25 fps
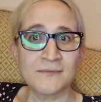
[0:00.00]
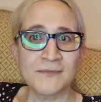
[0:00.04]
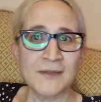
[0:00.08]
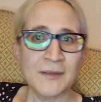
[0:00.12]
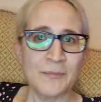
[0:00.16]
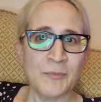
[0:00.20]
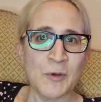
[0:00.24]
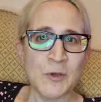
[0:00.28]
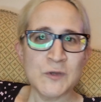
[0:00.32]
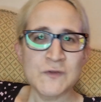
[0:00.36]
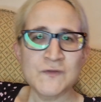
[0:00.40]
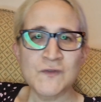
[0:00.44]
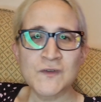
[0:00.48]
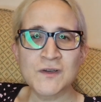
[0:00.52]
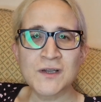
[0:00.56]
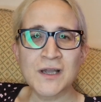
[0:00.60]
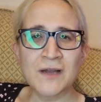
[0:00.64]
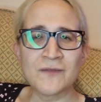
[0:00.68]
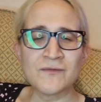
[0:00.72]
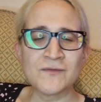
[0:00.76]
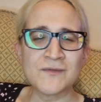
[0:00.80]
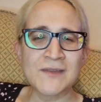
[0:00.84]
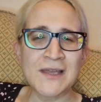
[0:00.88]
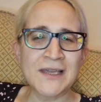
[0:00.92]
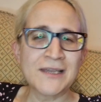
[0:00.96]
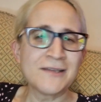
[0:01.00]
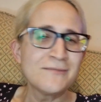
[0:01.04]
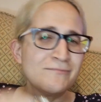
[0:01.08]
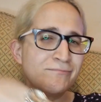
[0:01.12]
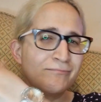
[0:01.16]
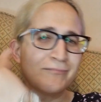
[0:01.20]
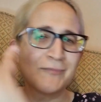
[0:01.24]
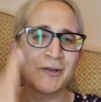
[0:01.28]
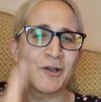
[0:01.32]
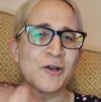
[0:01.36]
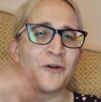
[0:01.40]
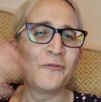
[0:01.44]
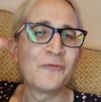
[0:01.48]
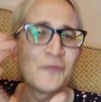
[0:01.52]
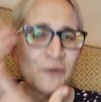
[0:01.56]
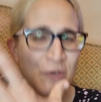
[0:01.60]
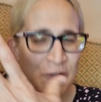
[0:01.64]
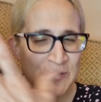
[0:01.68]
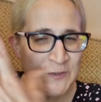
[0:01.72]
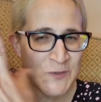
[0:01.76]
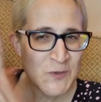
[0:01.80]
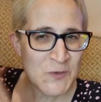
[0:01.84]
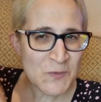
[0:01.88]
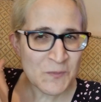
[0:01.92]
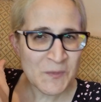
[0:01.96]
they post they
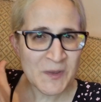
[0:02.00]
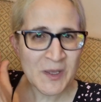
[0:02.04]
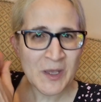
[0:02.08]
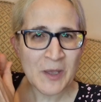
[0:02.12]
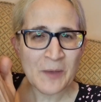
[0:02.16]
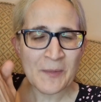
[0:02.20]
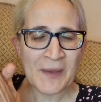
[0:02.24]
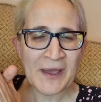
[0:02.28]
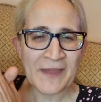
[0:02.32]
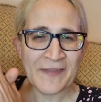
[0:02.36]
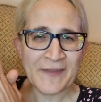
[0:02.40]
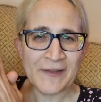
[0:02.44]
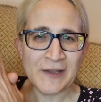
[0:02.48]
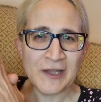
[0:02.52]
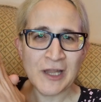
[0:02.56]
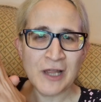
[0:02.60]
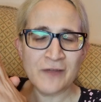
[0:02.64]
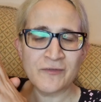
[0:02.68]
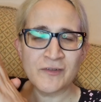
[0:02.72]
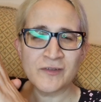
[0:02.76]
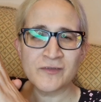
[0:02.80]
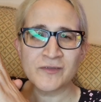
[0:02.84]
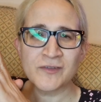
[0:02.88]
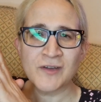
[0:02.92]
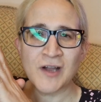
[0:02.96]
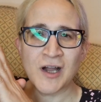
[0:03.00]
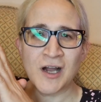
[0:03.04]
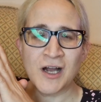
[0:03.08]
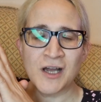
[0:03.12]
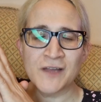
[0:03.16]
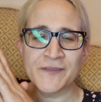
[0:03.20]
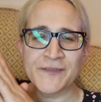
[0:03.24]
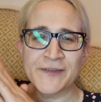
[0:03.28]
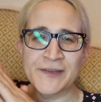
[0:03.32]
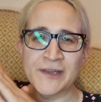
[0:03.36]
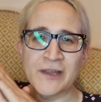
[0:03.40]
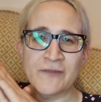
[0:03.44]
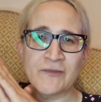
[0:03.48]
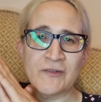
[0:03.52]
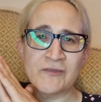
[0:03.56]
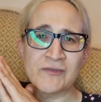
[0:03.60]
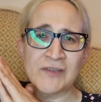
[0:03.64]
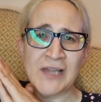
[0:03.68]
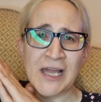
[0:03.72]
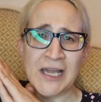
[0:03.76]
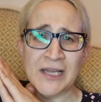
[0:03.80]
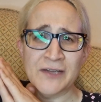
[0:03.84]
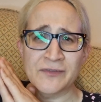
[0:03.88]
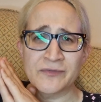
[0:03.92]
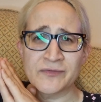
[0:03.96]
converse with me about the love of God, the love of
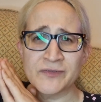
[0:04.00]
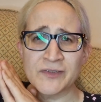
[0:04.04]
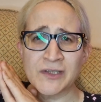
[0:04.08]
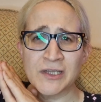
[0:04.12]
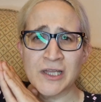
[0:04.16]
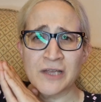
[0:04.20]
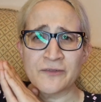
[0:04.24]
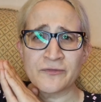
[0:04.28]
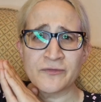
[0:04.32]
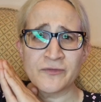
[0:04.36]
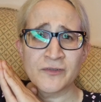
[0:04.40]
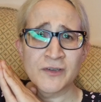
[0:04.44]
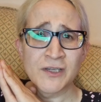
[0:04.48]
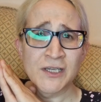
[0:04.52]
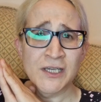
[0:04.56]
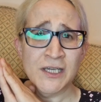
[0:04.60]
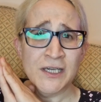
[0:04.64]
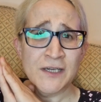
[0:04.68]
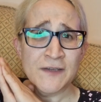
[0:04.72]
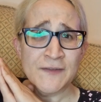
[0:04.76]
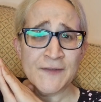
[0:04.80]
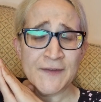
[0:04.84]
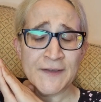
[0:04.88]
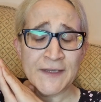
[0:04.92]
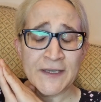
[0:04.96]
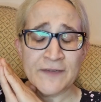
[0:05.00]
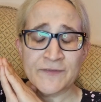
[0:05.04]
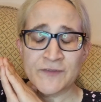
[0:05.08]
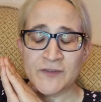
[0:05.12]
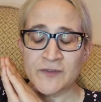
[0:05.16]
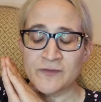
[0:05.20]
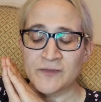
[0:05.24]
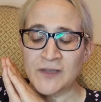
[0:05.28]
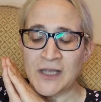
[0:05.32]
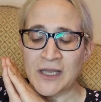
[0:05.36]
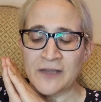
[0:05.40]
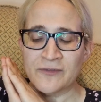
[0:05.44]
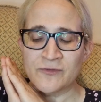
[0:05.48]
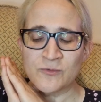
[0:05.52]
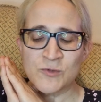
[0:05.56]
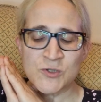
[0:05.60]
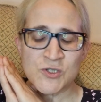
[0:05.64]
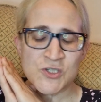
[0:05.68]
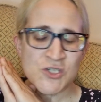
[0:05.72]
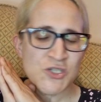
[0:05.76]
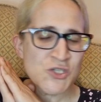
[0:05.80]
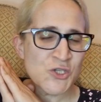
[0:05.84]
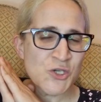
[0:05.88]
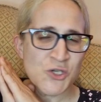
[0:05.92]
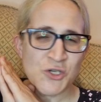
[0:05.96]
life, the love, the gift of life,
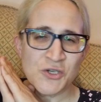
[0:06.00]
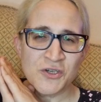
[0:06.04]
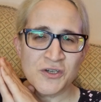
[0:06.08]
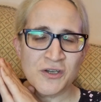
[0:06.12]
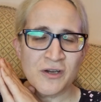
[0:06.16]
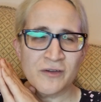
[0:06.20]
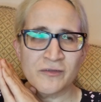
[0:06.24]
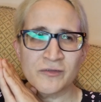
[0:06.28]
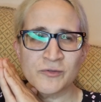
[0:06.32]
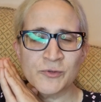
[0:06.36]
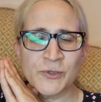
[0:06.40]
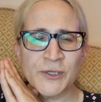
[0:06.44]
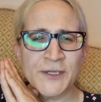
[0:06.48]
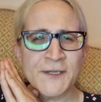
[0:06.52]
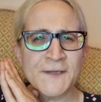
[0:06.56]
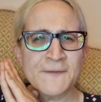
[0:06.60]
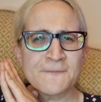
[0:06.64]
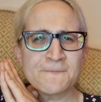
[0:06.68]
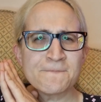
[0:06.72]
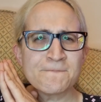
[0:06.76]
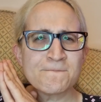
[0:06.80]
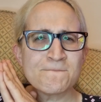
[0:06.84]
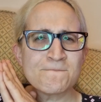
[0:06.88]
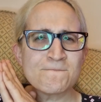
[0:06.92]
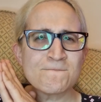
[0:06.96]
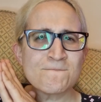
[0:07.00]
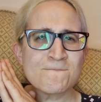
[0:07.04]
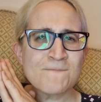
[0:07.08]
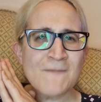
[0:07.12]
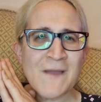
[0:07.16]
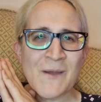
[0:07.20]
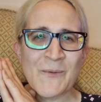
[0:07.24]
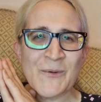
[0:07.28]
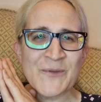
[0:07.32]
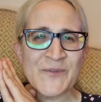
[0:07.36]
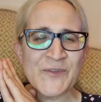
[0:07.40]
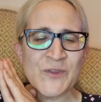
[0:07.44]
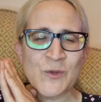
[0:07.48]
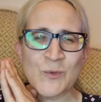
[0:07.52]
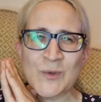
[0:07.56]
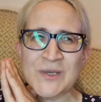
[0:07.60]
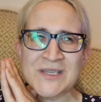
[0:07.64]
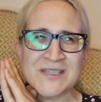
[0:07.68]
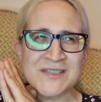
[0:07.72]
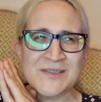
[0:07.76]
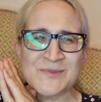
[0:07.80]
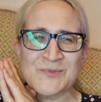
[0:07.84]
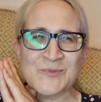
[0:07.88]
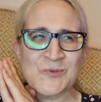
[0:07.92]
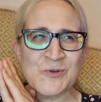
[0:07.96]
which is good enough, really. I went to the
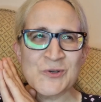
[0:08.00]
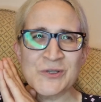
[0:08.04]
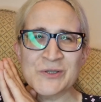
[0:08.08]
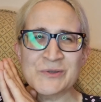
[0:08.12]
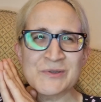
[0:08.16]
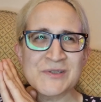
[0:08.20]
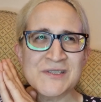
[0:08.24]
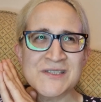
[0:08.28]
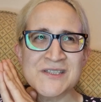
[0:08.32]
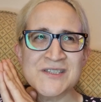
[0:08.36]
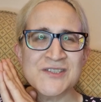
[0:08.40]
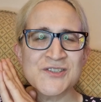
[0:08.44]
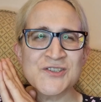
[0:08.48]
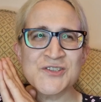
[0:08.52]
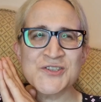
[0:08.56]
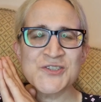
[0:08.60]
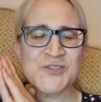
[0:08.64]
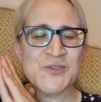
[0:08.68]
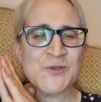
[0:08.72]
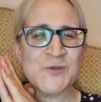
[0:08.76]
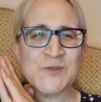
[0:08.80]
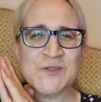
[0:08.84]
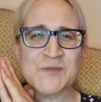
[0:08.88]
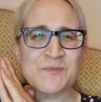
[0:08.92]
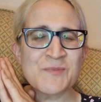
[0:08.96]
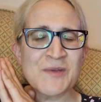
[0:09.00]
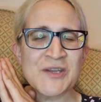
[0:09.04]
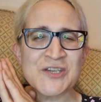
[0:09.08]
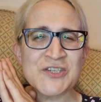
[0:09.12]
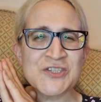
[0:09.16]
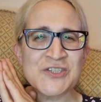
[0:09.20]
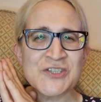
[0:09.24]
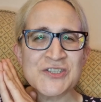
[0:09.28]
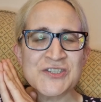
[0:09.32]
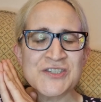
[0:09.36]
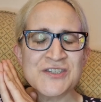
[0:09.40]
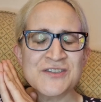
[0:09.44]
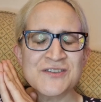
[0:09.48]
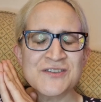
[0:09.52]
Western Wall; was just so special,